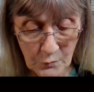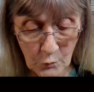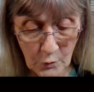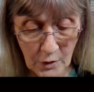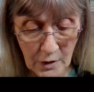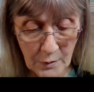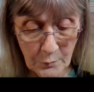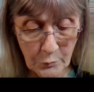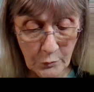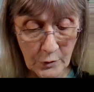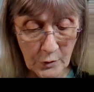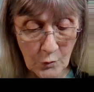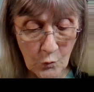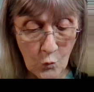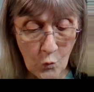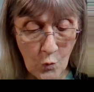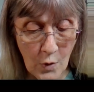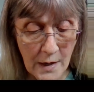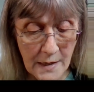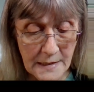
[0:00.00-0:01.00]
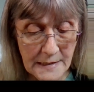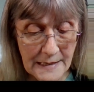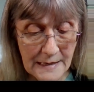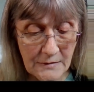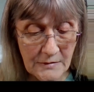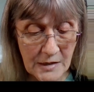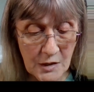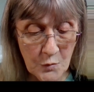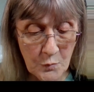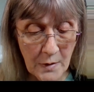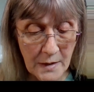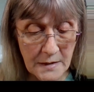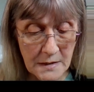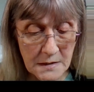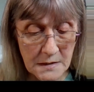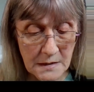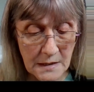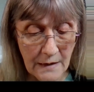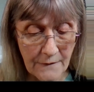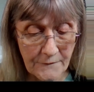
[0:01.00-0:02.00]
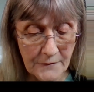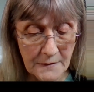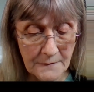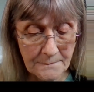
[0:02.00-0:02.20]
We're going to put a 1 down here by the 7,